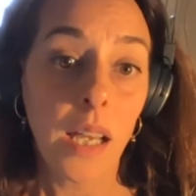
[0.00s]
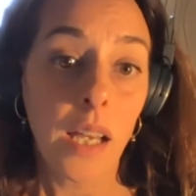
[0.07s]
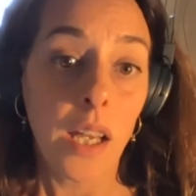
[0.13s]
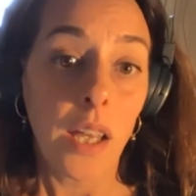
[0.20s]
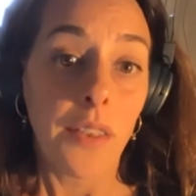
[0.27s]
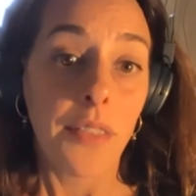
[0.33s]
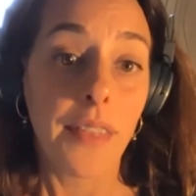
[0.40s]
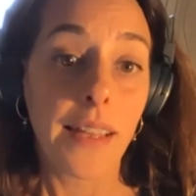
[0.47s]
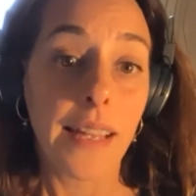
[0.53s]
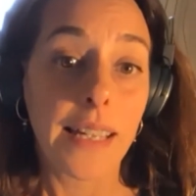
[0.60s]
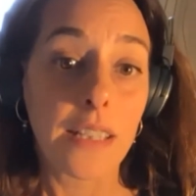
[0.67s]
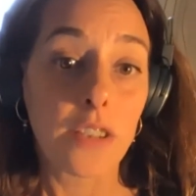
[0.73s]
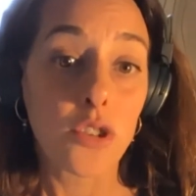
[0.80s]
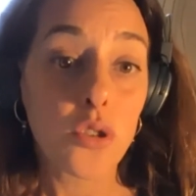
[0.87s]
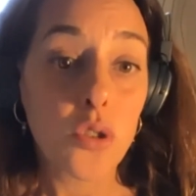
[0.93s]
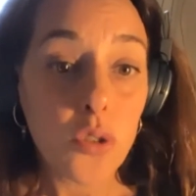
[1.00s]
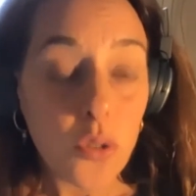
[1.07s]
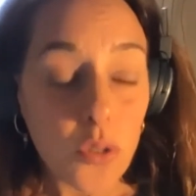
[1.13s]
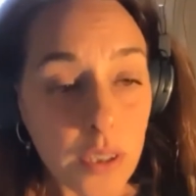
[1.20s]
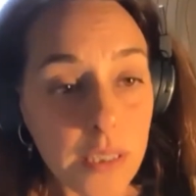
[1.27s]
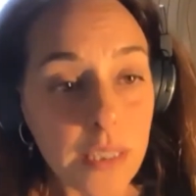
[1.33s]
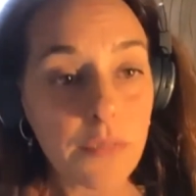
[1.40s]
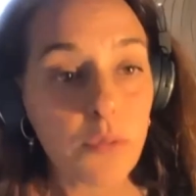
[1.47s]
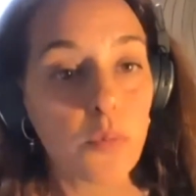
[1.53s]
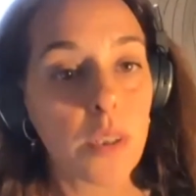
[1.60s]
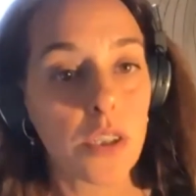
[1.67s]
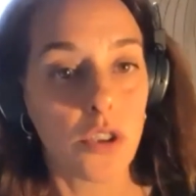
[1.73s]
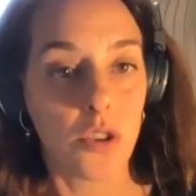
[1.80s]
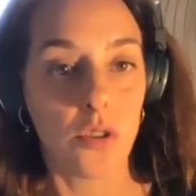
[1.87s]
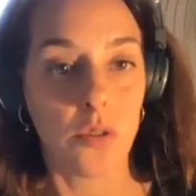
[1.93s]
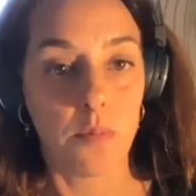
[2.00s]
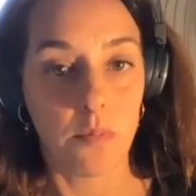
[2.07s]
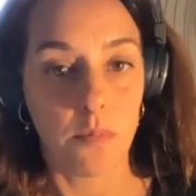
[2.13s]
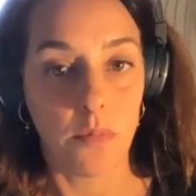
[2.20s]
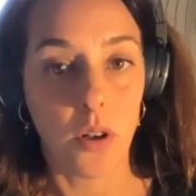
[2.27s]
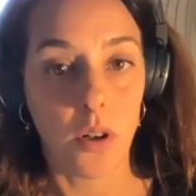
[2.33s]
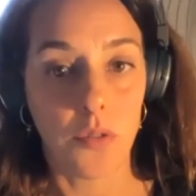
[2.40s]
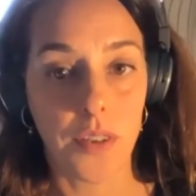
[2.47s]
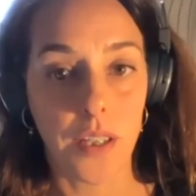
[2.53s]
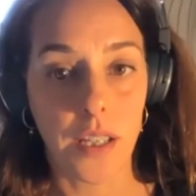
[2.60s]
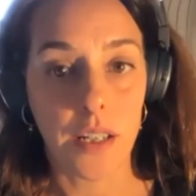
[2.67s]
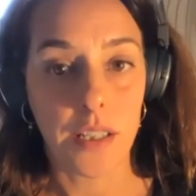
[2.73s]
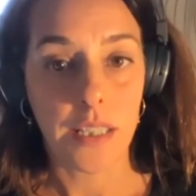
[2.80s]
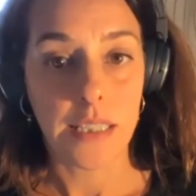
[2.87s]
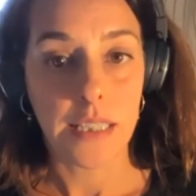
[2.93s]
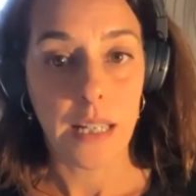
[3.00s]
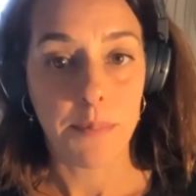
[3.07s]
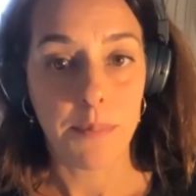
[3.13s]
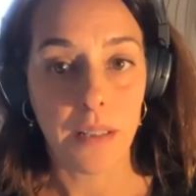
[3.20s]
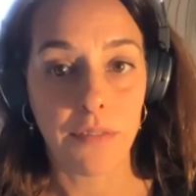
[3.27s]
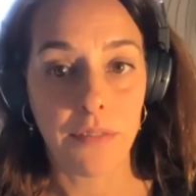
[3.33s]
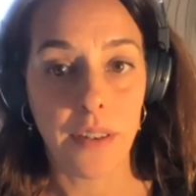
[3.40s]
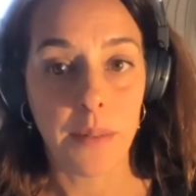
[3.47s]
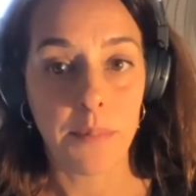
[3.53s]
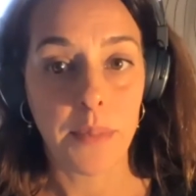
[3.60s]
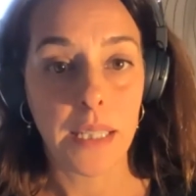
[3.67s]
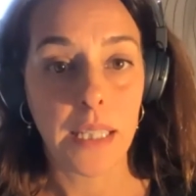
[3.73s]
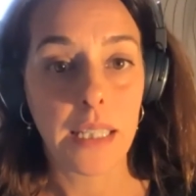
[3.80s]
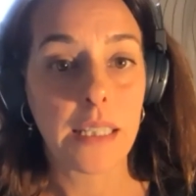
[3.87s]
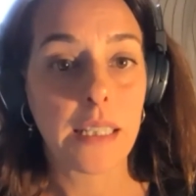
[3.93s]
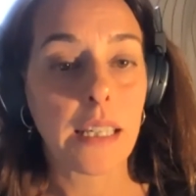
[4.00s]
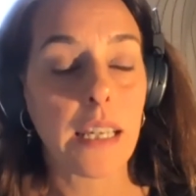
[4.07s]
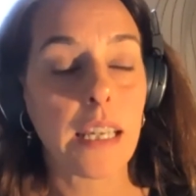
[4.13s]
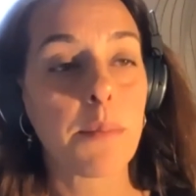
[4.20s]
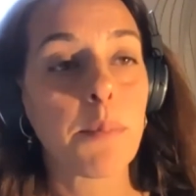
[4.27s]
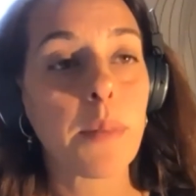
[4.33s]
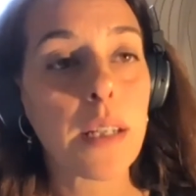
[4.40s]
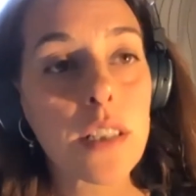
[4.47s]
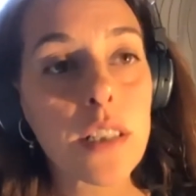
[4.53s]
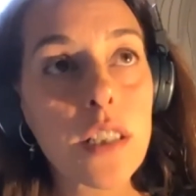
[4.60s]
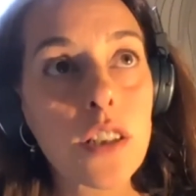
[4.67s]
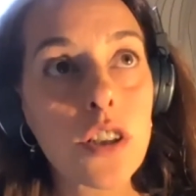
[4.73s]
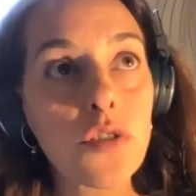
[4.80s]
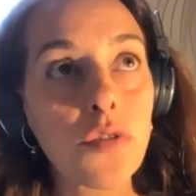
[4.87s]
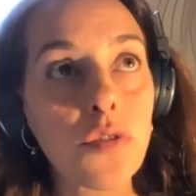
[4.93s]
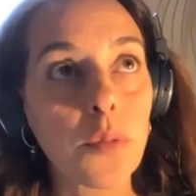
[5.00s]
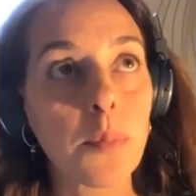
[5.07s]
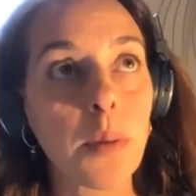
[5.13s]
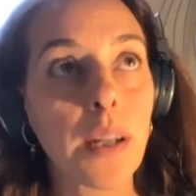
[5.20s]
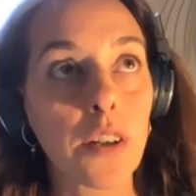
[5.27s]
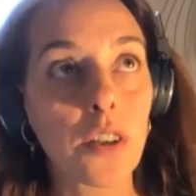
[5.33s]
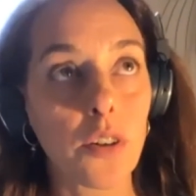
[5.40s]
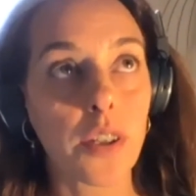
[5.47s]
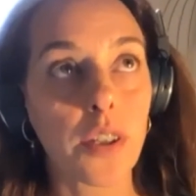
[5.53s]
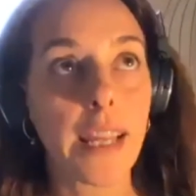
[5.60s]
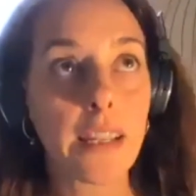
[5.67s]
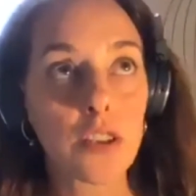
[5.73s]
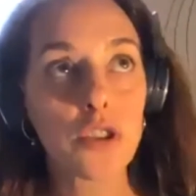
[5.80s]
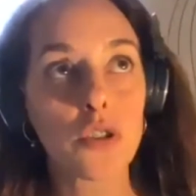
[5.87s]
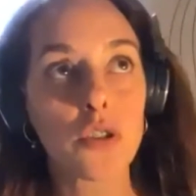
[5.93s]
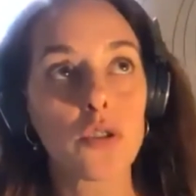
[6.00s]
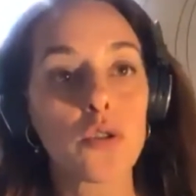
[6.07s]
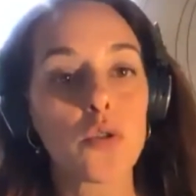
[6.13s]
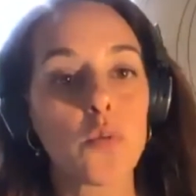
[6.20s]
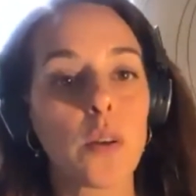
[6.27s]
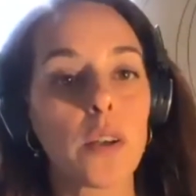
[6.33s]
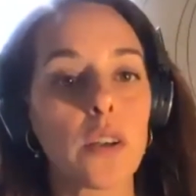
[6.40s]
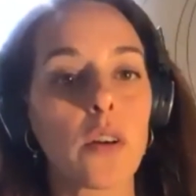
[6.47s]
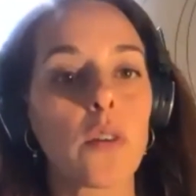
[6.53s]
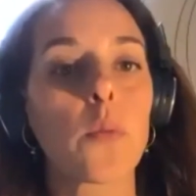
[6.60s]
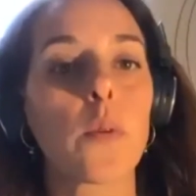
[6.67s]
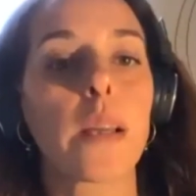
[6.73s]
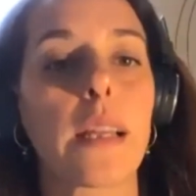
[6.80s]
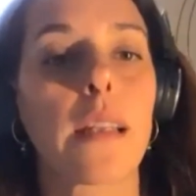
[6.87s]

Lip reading: The intuitive wisdom of the archetypal feminine emerges from her connection to a knowing